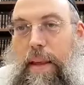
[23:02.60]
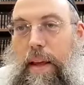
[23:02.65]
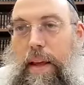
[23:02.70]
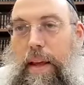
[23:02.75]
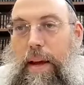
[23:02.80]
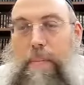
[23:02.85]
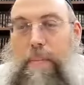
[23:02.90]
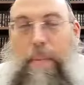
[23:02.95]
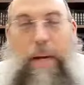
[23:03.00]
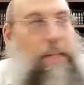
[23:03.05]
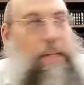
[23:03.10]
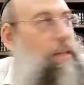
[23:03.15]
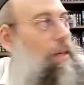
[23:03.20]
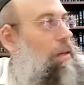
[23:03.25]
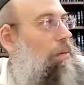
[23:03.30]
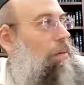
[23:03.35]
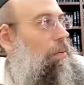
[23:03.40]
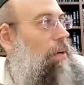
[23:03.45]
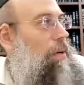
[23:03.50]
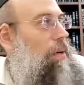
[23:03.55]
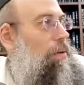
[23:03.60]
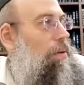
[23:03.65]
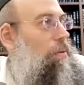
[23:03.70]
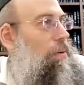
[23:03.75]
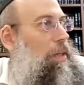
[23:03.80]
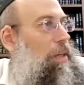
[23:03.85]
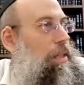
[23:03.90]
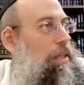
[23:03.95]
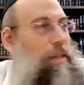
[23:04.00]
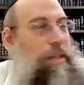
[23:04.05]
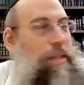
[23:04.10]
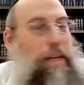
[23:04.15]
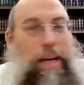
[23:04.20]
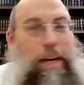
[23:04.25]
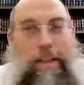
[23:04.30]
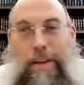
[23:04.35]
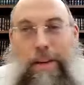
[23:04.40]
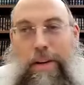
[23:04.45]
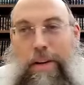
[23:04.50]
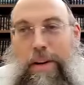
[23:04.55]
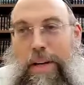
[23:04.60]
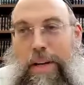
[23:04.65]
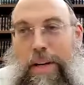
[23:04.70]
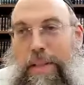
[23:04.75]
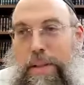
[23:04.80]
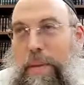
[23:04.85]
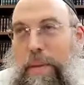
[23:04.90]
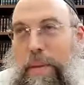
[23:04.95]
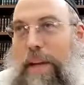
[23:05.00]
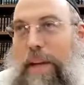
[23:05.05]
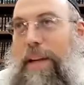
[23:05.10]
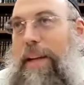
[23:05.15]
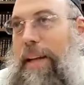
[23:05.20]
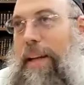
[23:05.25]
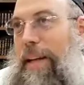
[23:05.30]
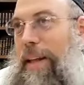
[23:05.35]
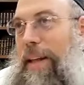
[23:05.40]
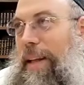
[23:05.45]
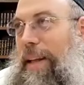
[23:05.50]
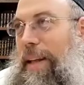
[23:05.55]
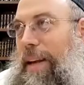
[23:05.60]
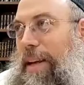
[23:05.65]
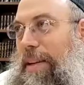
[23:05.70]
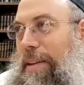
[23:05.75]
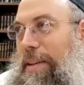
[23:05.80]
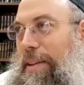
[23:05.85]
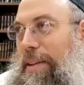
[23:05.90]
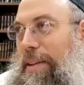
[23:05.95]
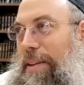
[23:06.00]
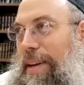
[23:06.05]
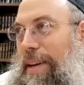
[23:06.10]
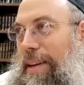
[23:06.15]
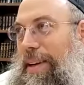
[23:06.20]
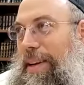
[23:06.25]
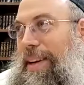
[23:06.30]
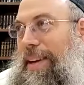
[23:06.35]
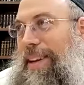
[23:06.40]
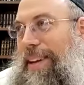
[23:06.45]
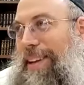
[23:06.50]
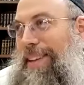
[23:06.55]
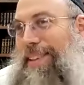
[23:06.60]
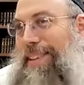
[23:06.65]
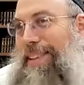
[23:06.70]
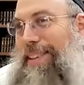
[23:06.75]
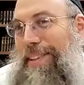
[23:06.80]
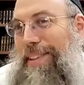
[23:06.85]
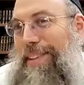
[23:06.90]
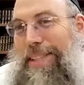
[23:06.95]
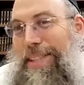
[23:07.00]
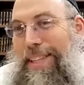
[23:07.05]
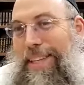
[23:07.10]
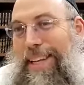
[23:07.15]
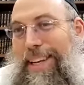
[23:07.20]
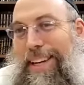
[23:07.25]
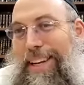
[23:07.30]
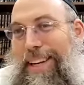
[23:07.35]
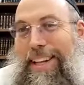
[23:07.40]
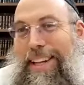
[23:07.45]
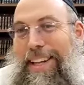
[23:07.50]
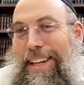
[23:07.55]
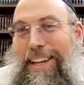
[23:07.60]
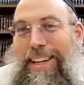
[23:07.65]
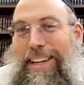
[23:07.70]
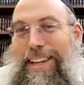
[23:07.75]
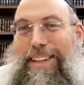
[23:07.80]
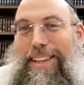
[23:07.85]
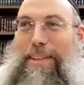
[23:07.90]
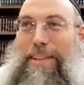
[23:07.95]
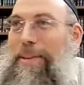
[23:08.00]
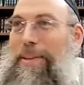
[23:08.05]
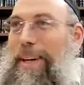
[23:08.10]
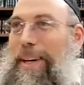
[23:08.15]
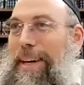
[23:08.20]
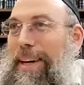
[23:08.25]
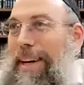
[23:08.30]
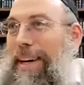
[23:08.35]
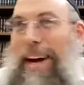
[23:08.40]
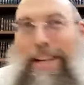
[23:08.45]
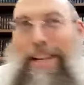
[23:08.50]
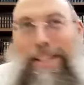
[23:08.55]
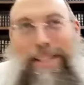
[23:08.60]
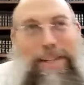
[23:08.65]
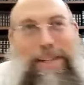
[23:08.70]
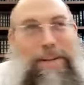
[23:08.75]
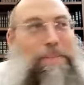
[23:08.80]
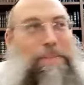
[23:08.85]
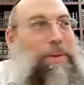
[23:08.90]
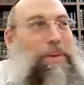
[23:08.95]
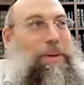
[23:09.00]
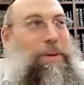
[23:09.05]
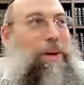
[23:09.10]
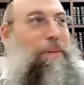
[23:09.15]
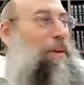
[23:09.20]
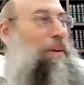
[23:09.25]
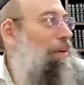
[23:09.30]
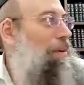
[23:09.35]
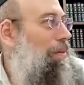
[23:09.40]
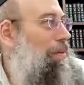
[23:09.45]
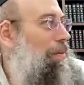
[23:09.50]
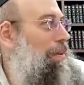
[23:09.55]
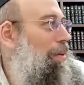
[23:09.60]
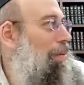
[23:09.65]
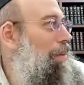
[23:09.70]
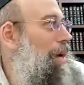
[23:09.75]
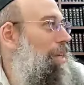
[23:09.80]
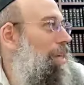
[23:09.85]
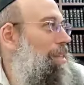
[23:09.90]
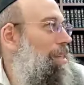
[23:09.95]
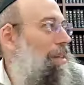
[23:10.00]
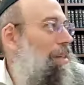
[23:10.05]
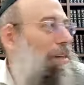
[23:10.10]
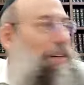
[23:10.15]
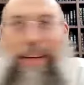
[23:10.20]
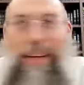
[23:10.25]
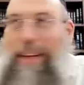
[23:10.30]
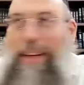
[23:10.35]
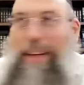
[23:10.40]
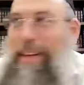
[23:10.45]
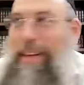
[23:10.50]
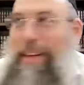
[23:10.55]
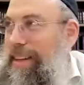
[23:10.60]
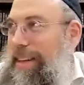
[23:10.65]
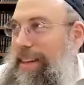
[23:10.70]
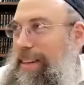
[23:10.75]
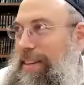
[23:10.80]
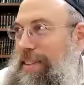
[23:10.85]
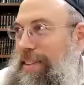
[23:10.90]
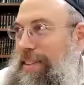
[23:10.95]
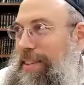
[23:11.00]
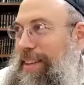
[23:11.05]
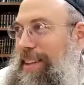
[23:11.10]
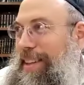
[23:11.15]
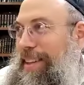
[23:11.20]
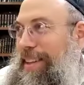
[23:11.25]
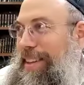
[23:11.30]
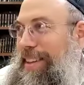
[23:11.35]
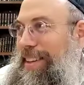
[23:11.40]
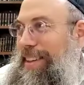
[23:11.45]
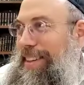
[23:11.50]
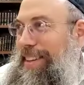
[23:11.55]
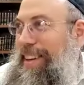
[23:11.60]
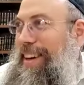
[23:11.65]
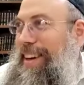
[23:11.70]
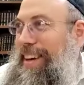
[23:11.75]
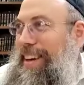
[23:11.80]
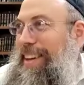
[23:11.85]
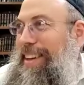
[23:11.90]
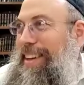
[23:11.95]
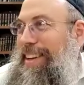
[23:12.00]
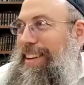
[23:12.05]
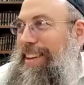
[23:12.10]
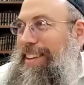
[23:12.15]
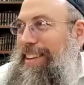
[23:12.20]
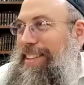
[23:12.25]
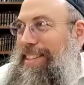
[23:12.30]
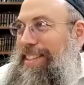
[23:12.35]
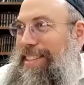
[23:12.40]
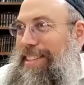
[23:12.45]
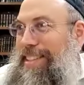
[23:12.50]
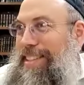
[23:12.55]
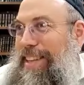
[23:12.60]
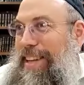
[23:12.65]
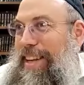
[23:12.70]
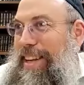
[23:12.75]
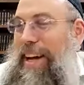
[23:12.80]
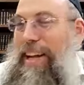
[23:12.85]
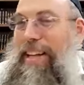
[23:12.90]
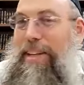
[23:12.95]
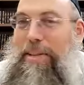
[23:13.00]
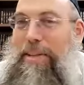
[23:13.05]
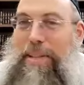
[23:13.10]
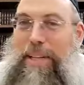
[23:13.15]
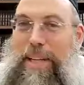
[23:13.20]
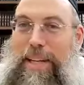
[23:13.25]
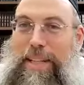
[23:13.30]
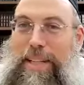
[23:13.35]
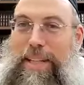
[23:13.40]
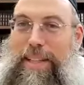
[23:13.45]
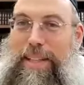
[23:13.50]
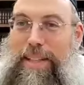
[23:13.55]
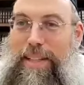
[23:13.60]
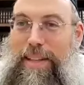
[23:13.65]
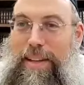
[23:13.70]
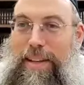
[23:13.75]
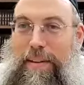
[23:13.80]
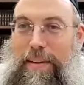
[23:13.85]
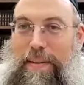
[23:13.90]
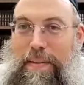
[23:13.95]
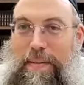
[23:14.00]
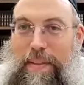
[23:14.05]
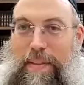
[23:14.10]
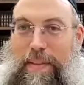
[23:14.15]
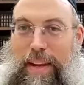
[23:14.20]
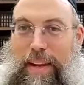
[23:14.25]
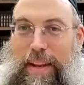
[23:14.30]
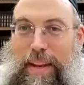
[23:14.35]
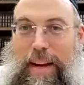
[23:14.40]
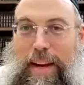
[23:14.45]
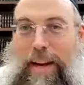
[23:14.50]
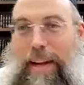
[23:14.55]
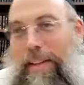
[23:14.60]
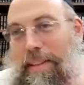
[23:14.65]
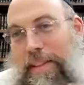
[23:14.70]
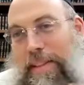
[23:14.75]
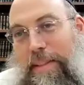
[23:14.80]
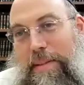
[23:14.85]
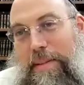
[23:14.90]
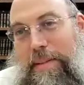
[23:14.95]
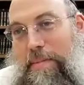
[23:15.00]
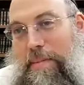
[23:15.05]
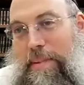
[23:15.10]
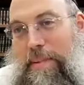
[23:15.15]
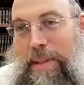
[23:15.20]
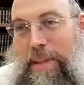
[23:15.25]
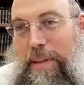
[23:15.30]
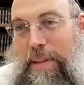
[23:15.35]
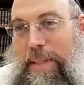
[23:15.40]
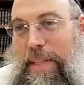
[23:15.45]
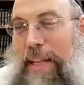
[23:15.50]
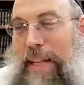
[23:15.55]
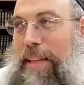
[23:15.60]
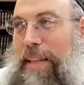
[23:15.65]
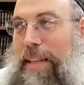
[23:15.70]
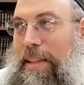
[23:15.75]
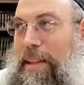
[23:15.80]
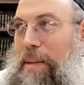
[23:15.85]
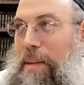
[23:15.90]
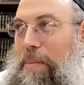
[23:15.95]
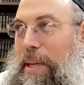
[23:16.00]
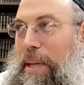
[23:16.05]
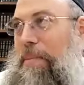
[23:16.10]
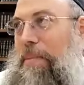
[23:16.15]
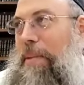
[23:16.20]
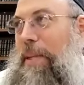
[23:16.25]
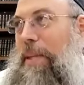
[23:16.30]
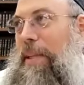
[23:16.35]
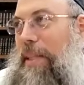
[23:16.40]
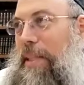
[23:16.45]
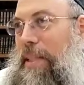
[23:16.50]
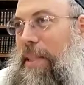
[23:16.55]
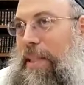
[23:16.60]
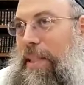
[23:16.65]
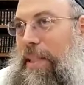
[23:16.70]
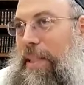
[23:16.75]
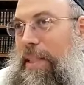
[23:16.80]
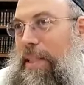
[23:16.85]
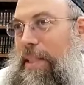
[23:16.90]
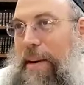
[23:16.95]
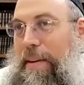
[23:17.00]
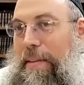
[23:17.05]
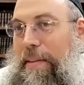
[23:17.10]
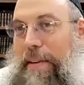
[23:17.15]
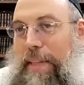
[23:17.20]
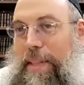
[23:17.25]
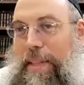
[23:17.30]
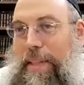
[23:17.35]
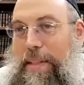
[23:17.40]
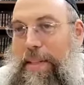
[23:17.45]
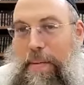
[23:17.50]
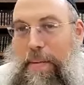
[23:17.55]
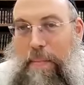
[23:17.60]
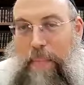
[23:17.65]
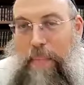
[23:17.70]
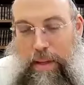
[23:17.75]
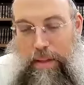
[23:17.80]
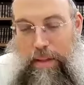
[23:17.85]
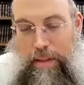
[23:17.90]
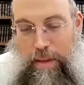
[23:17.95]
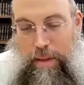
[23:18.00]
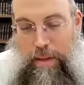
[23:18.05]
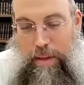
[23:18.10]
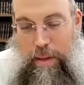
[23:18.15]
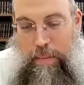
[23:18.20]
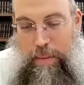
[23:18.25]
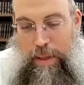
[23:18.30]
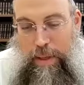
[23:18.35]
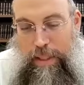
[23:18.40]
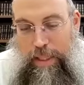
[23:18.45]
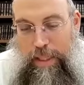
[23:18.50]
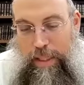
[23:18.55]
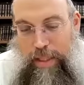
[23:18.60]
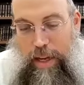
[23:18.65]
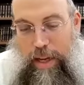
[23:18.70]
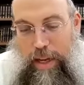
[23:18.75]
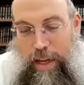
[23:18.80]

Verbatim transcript: and basically, what you're doing is you're taking the client's money and and, using it to uh, as your carbon for the miser. You know, th- yeah, this is. I'll use his, and I'll just send it to the base of English as a sacrifice. So the Gemara says,